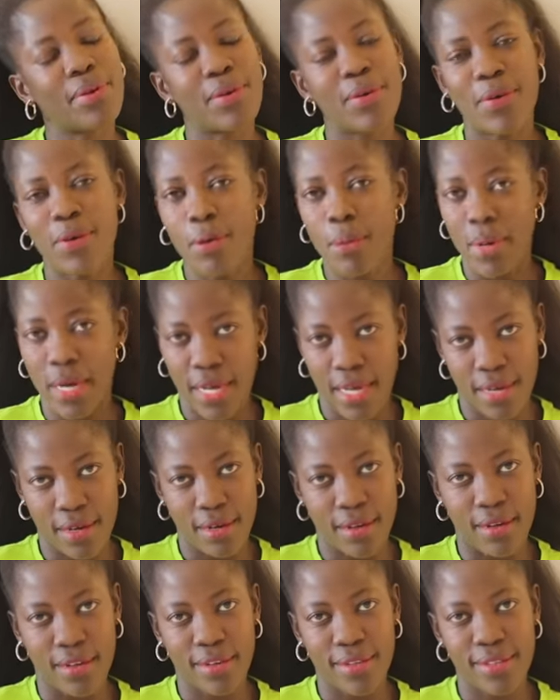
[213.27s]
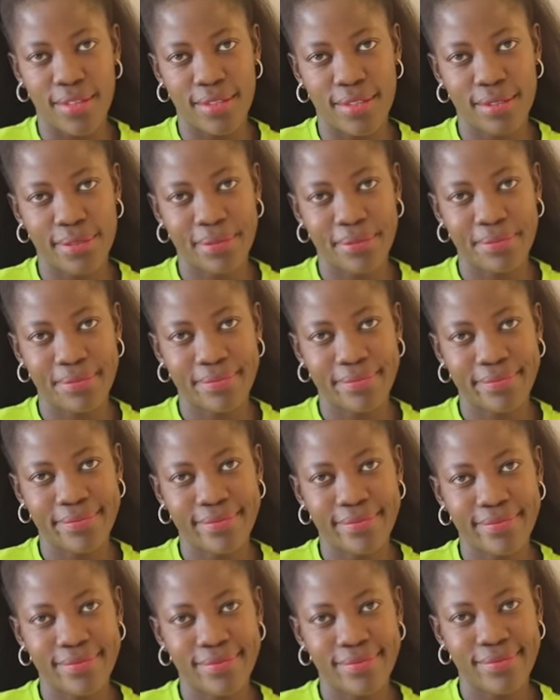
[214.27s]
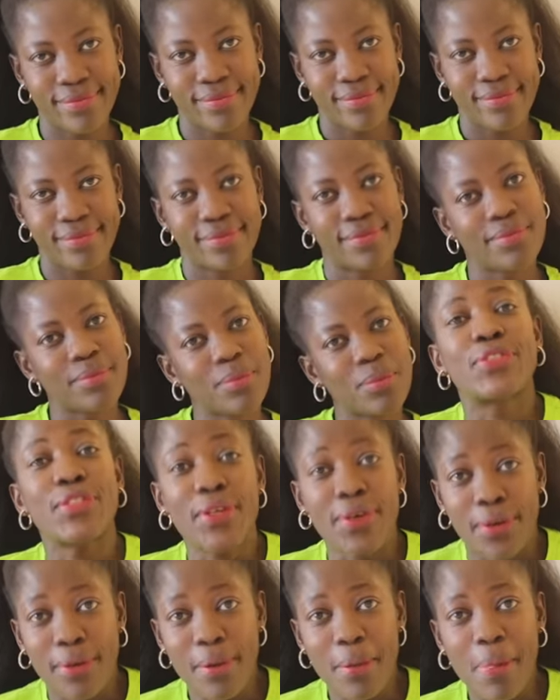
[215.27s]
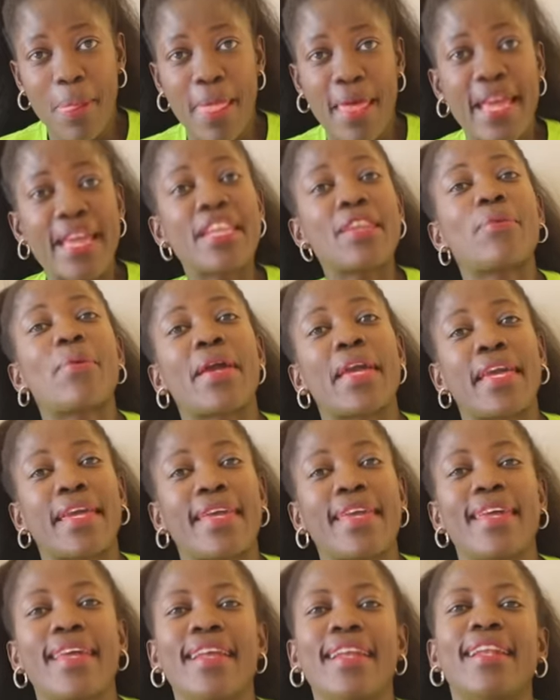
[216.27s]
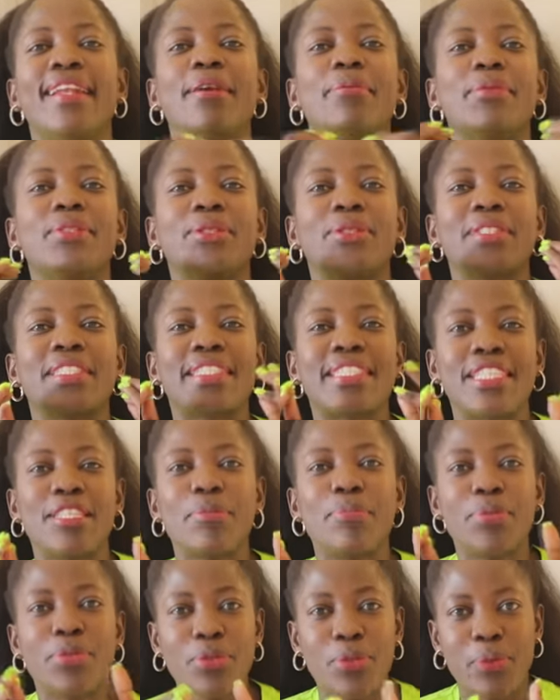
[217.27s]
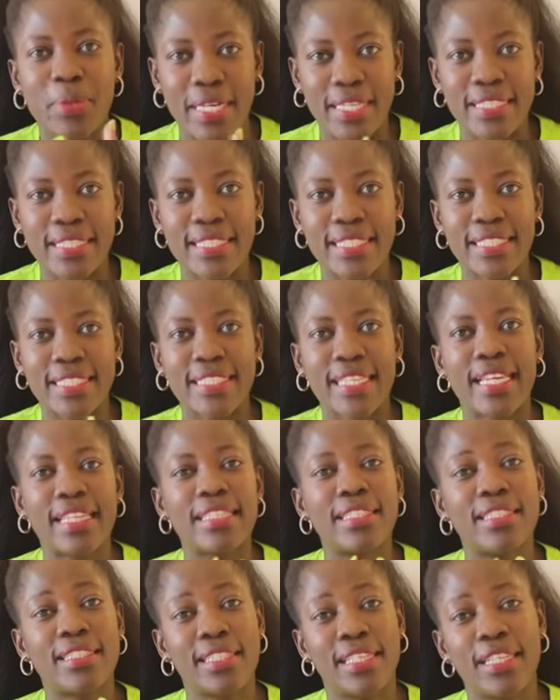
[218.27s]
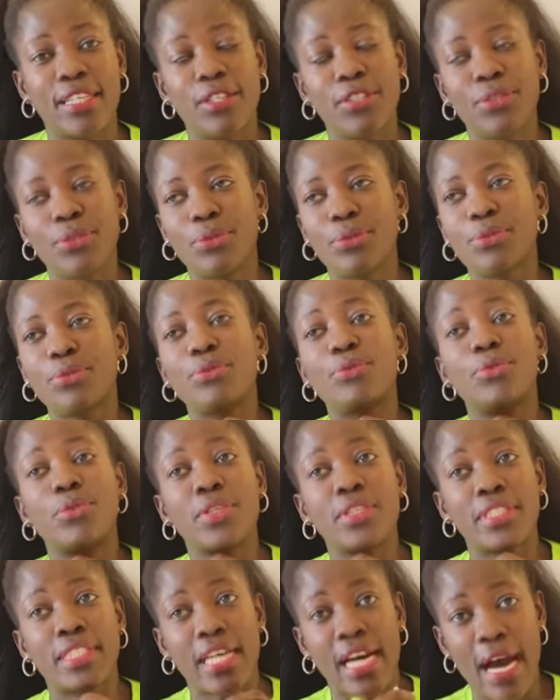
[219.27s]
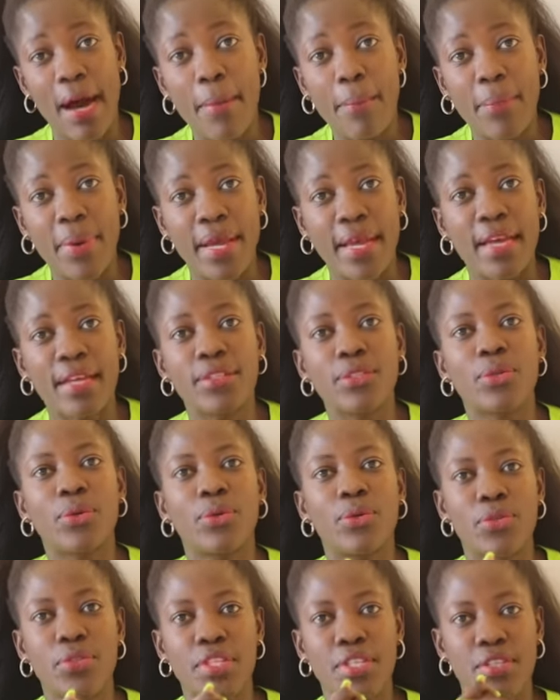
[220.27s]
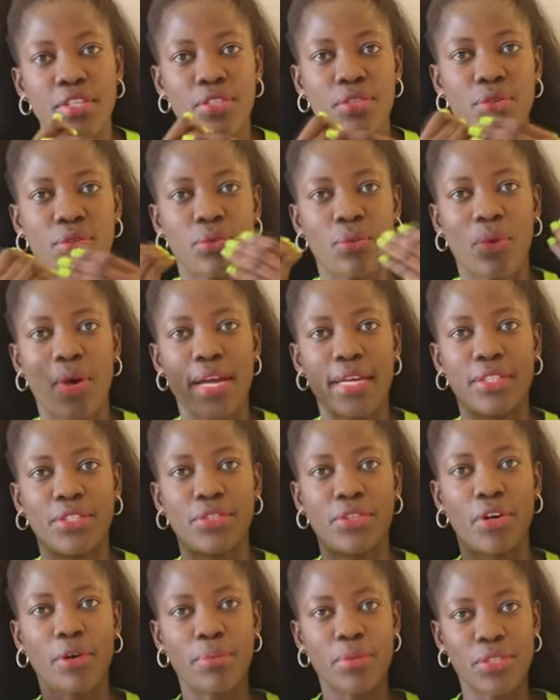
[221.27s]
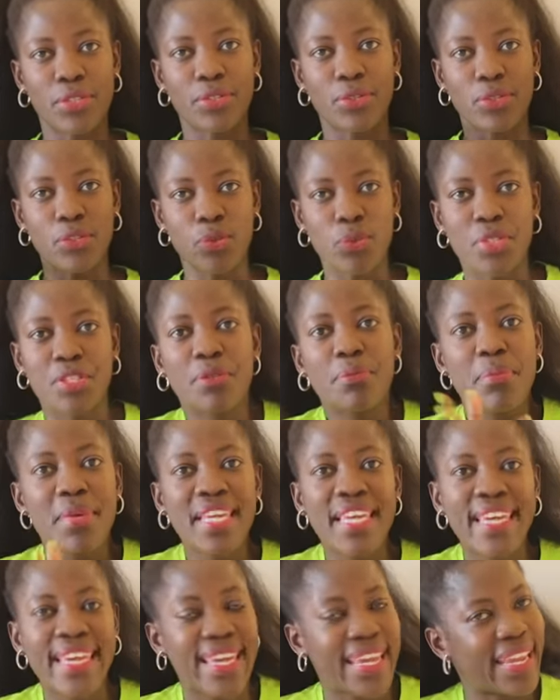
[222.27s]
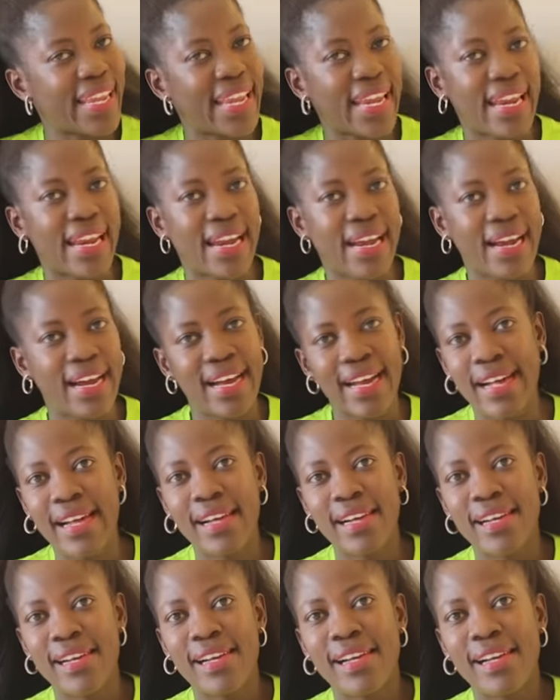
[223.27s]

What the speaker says: Oh my god. So anyway, let me not keep you waiting and tell you what happened, or the reason why Tom is not with me here.